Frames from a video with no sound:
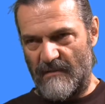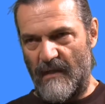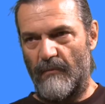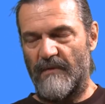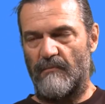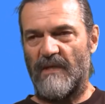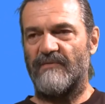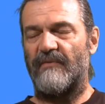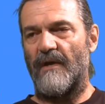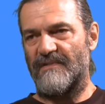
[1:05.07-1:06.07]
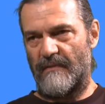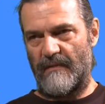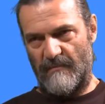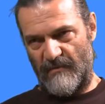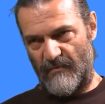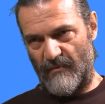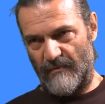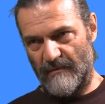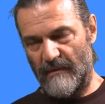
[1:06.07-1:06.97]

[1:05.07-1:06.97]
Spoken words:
In other words, much faster than before.